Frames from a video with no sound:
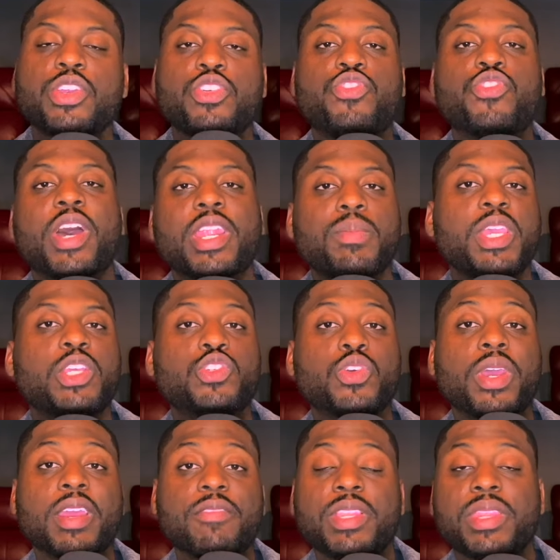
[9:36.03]
You try to make sure
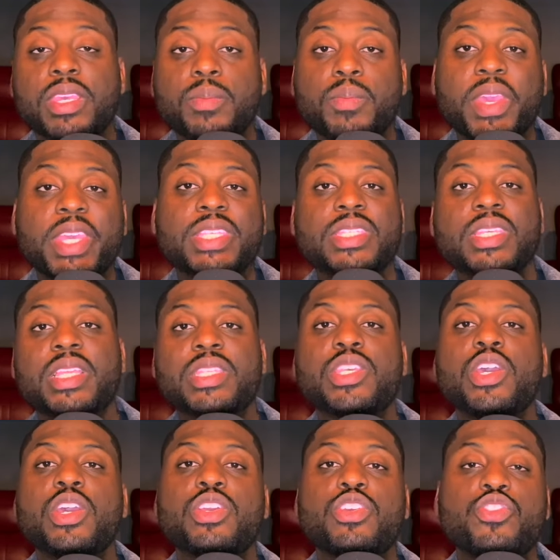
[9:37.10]
everything makes sense.
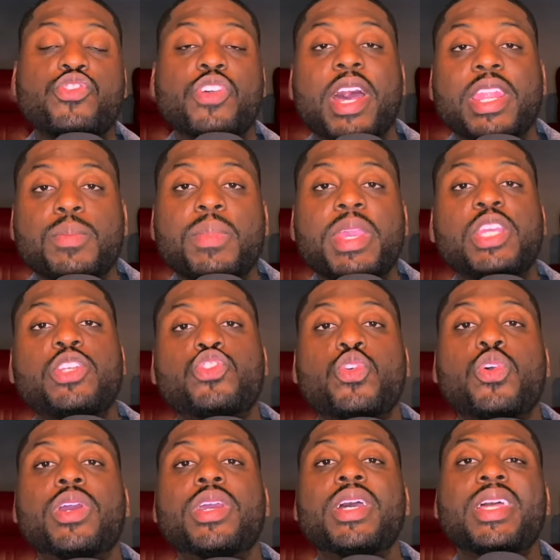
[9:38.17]
You try to make
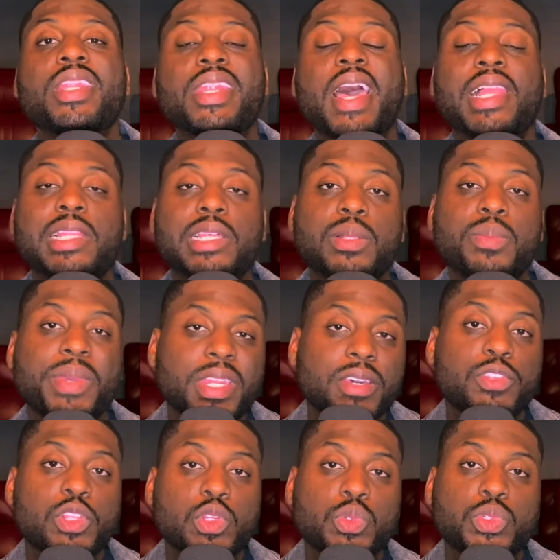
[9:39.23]
sure that little bit of
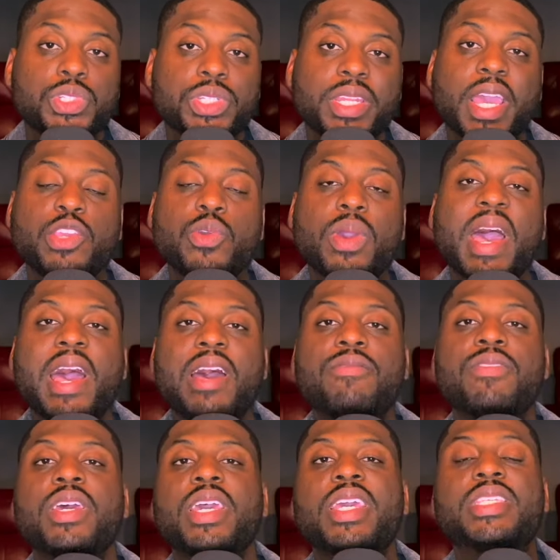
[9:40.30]
delusion that you have
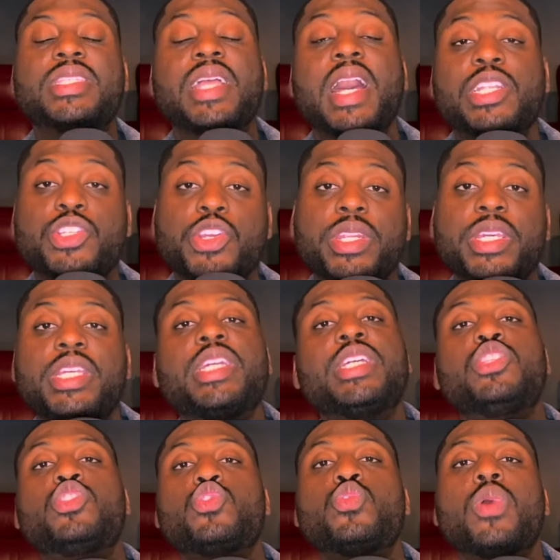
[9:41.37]
is not turn it
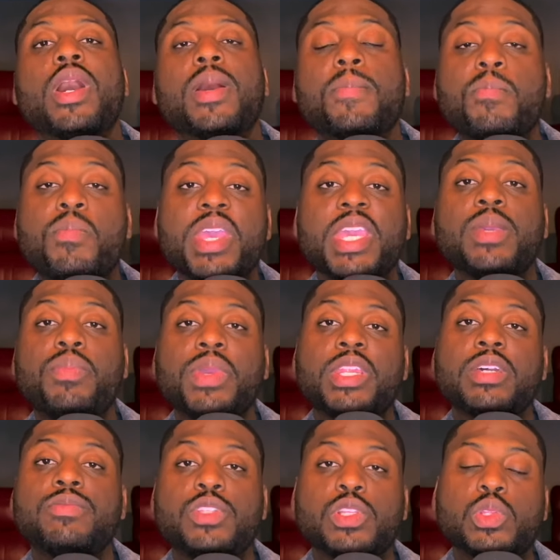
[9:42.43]
into a big bit
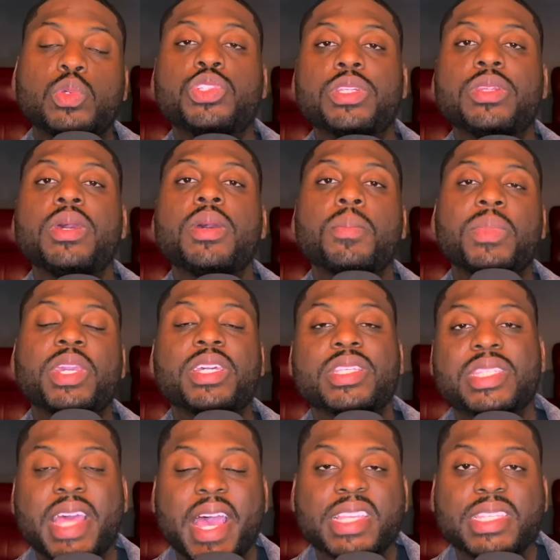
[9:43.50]
of delusion because
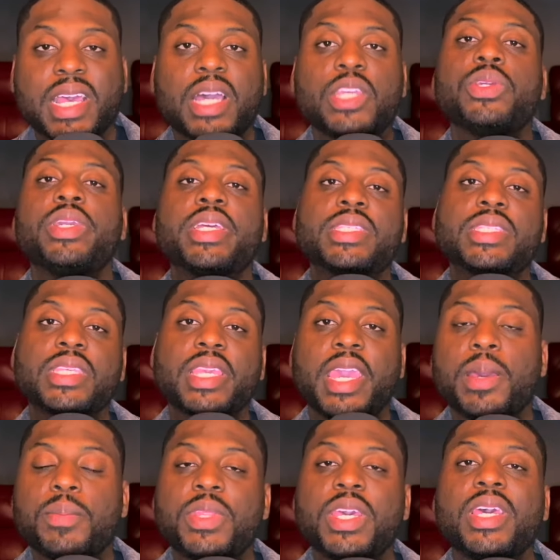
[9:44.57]
that's how you get
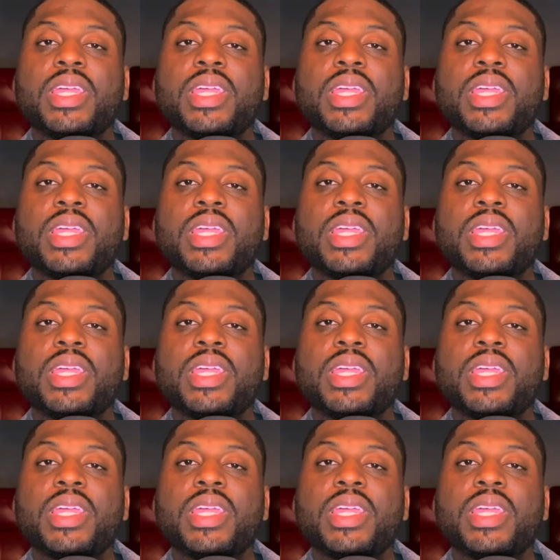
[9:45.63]
scammed.